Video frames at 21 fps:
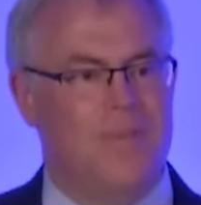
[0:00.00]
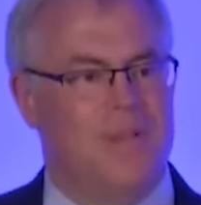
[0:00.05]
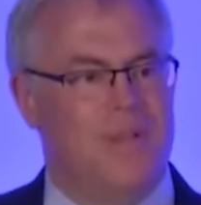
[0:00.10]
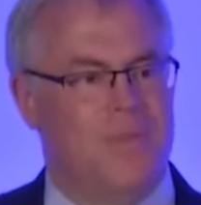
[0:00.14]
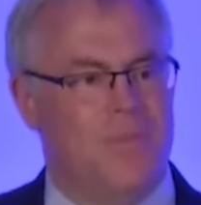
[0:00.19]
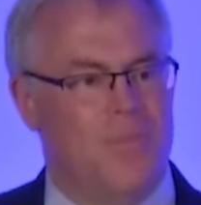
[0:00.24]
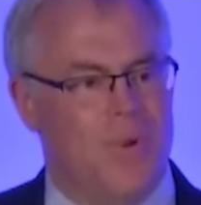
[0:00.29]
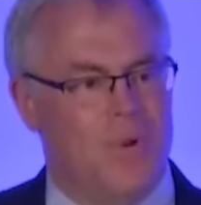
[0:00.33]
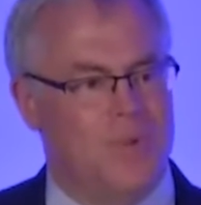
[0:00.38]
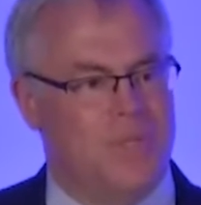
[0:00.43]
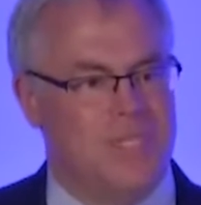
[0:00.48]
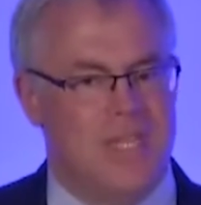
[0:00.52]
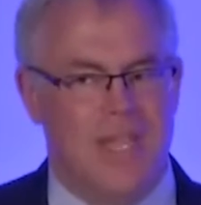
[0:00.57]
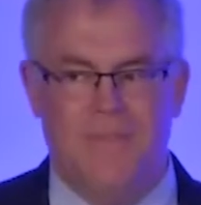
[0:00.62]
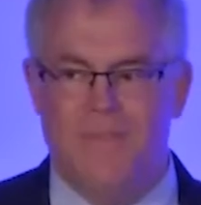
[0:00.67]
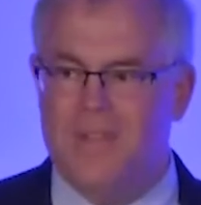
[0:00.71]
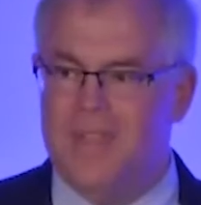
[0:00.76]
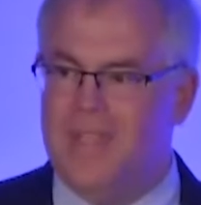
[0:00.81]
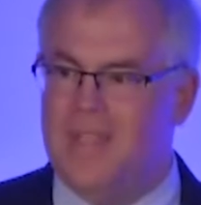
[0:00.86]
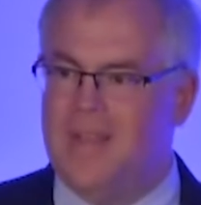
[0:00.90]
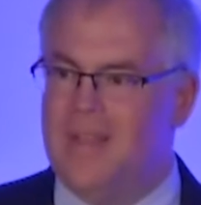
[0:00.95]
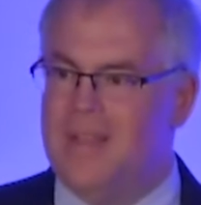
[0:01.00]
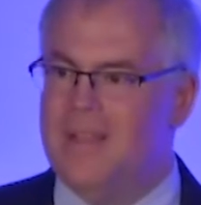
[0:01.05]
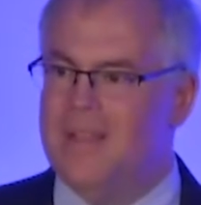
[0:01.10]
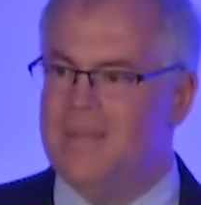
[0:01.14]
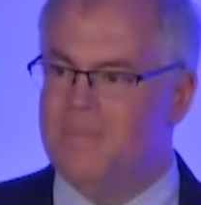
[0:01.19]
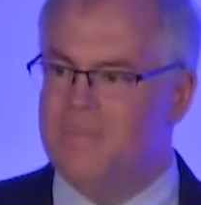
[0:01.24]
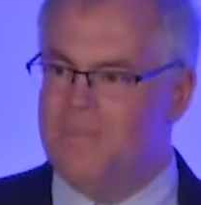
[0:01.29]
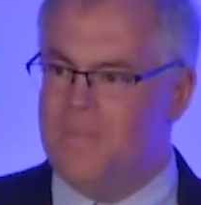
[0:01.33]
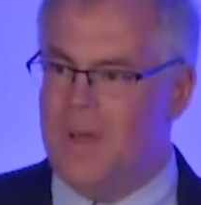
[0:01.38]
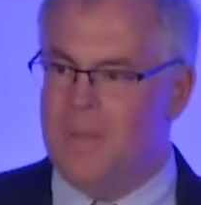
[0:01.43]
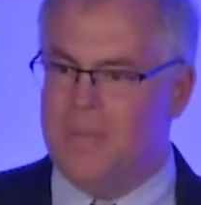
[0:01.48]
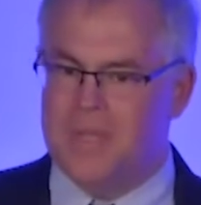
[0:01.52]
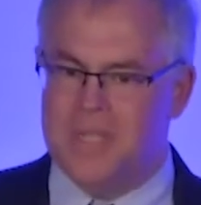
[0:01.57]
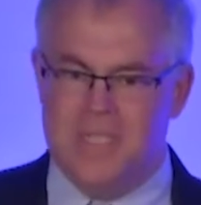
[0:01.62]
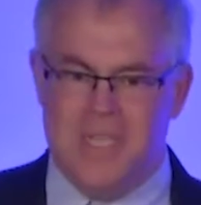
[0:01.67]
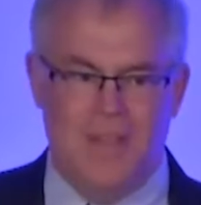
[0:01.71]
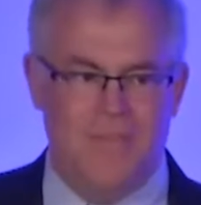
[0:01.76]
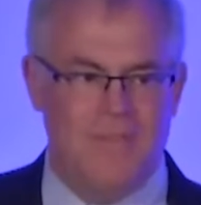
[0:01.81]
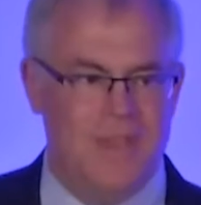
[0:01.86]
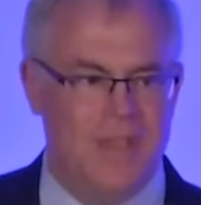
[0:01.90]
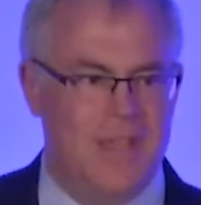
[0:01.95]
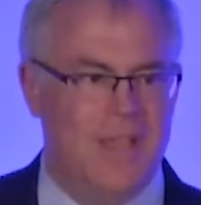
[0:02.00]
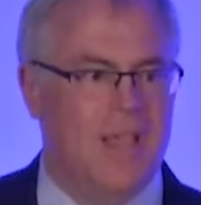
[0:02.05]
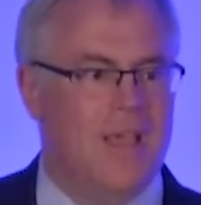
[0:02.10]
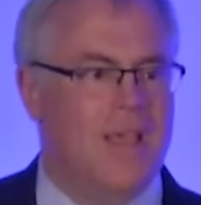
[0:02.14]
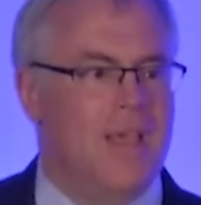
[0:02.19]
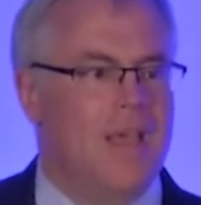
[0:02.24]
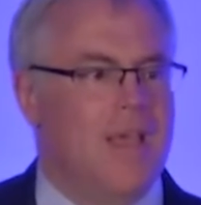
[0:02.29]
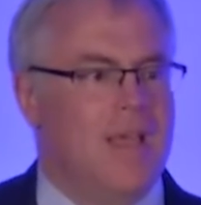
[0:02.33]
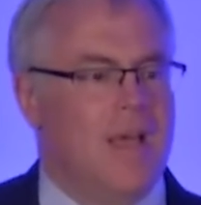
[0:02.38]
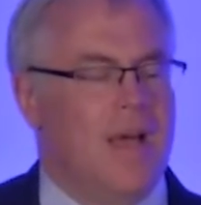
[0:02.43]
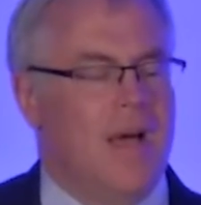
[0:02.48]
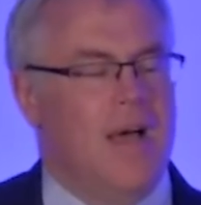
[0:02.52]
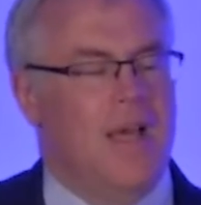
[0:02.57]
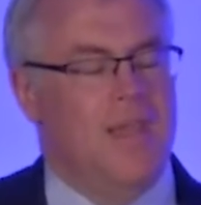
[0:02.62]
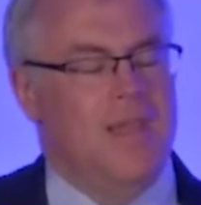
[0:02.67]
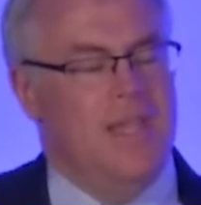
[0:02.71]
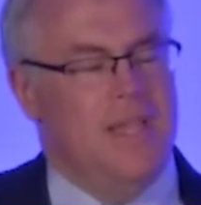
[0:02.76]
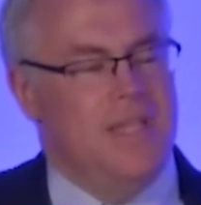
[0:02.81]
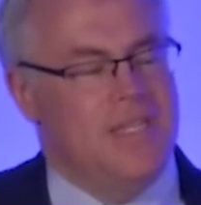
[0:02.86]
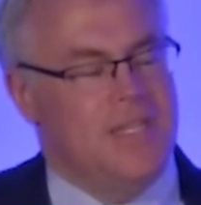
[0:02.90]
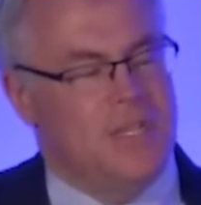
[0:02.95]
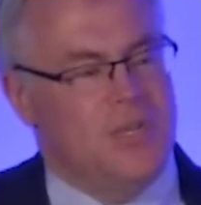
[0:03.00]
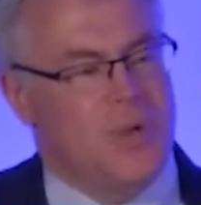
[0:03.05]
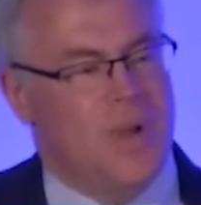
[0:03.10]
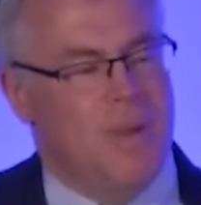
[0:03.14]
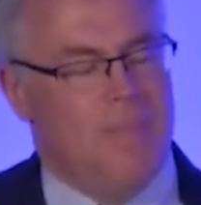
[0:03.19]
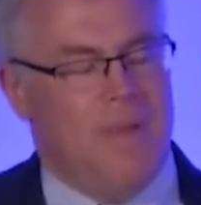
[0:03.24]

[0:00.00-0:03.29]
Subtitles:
road safety and public safety needs to trump